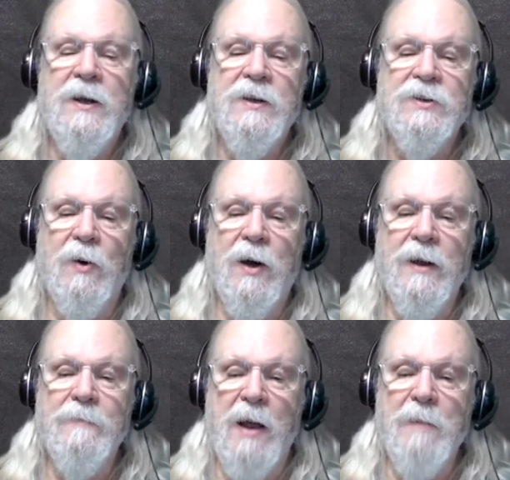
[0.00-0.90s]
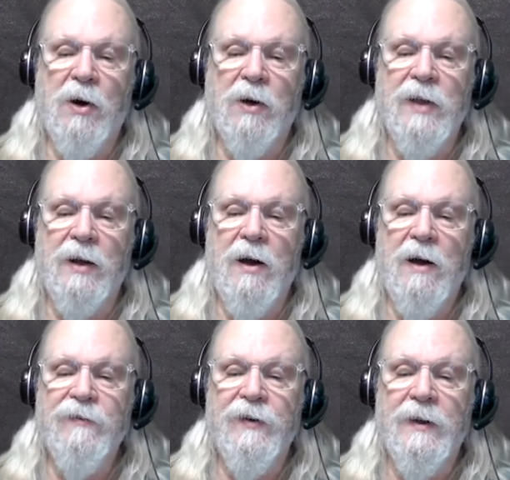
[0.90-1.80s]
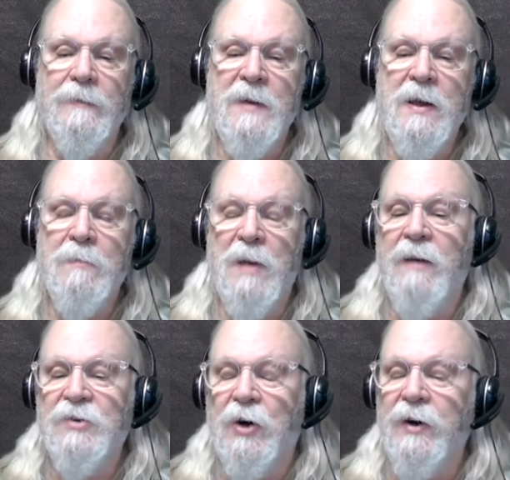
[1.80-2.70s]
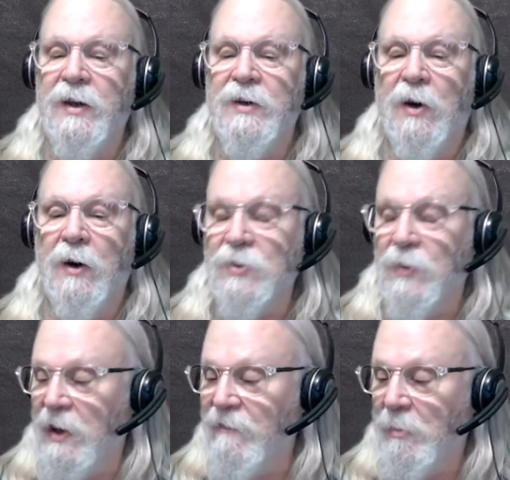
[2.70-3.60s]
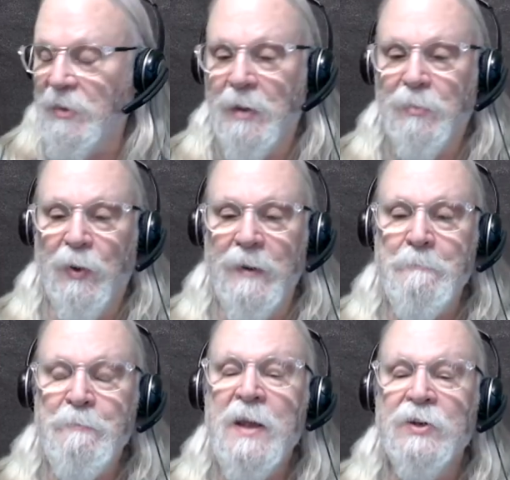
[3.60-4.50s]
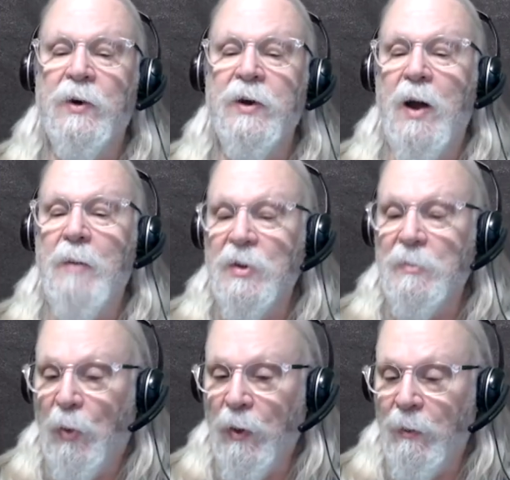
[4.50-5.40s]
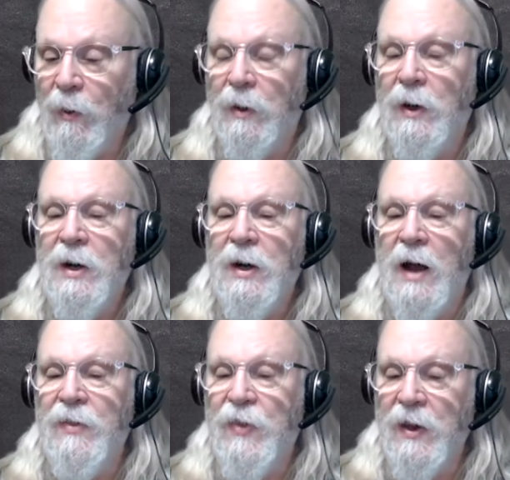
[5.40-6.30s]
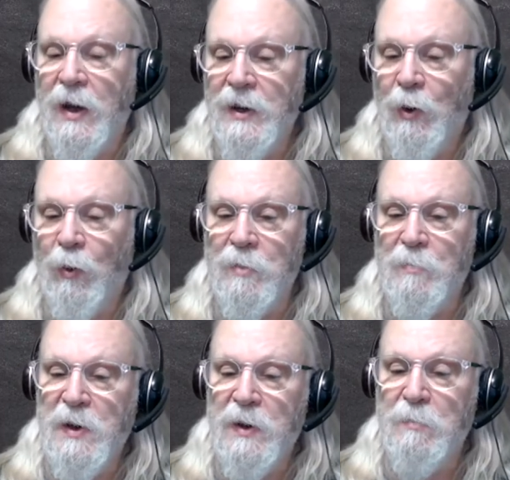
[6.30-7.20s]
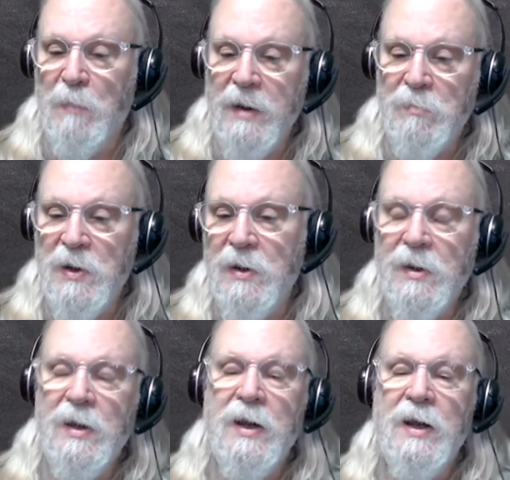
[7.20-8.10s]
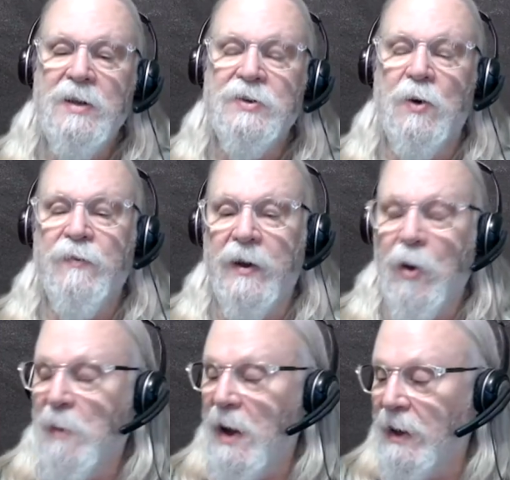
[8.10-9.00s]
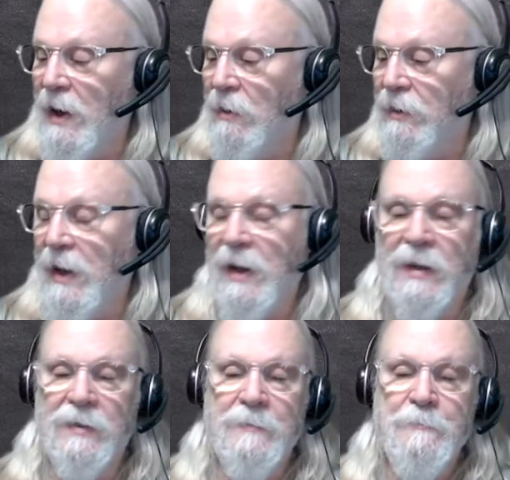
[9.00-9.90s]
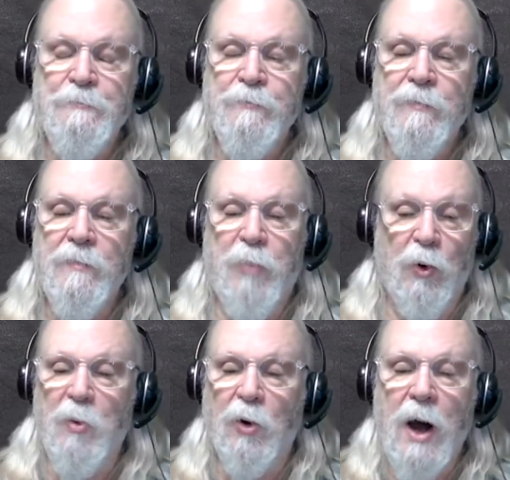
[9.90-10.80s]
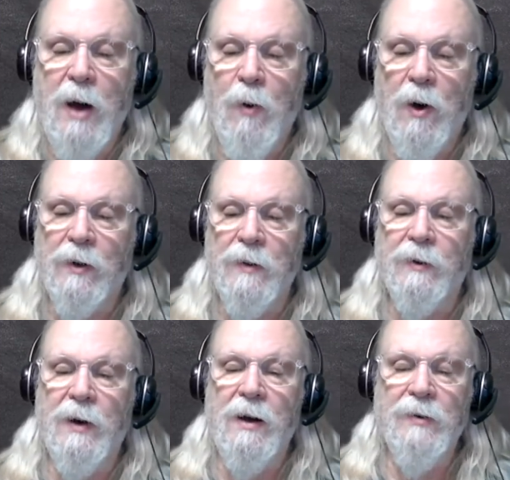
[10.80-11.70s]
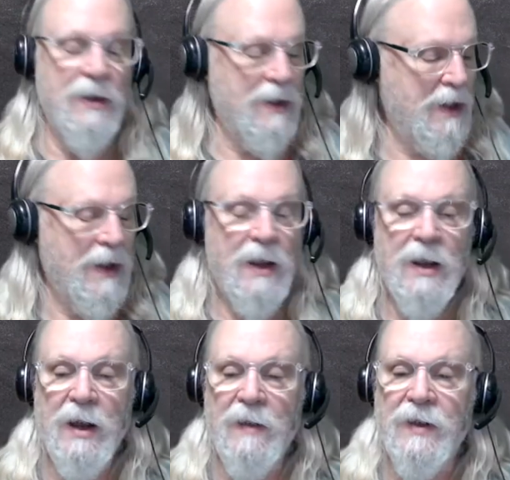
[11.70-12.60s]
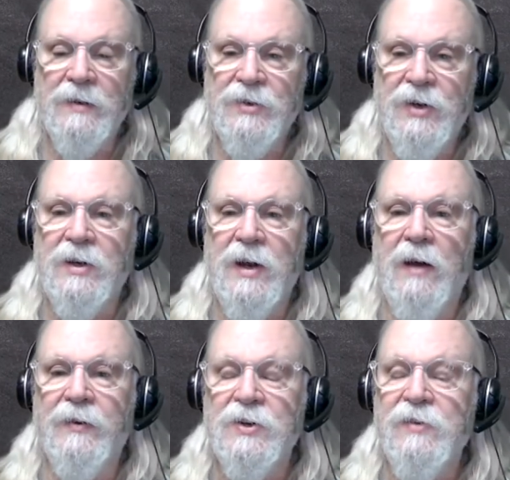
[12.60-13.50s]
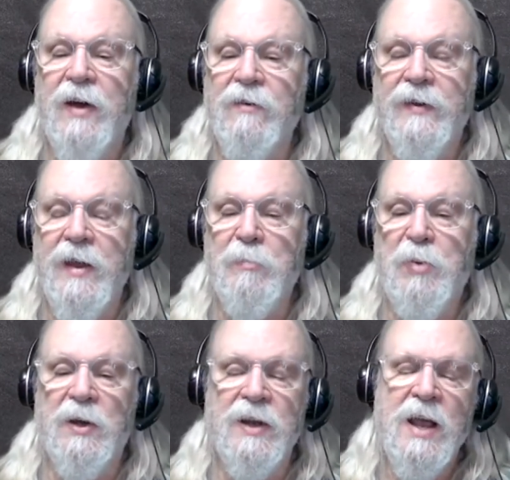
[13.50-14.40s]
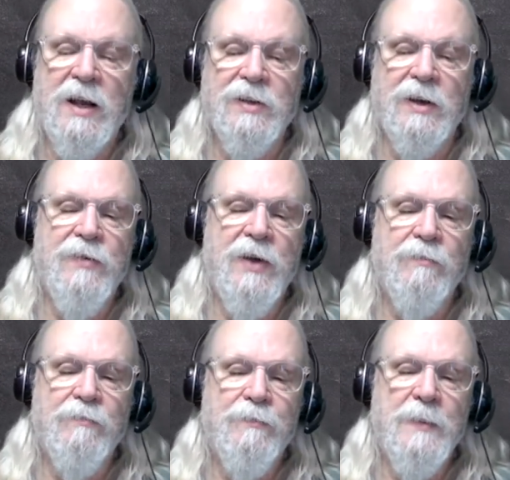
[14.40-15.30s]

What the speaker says: So I marked that off, and it was starting to get dark, so I gave up at that point. So anyway, I'm to the point where I think I know where the pin might be. So if I go back out and pour more hot water on the ground and then dig down there and see if I can find that pin, because they're